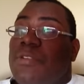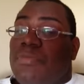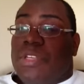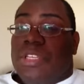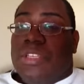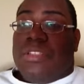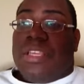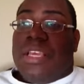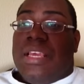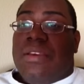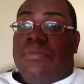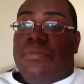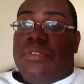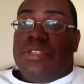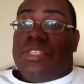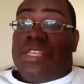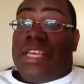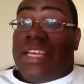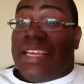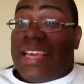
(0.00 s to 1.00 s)
When
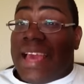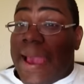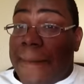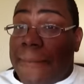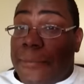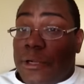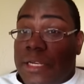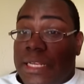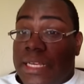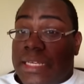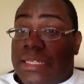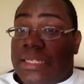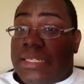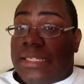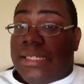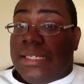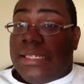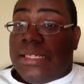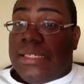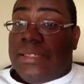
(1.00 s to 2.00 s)
you say Kaepernick
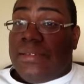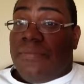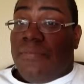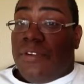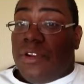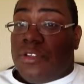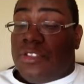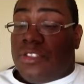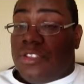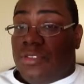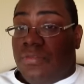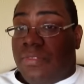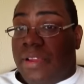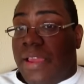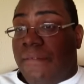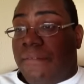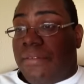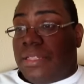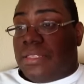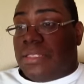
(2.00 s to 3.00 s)
versus the
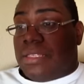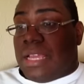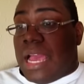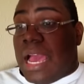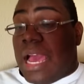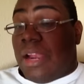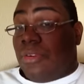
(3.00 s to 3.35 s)
Ravens,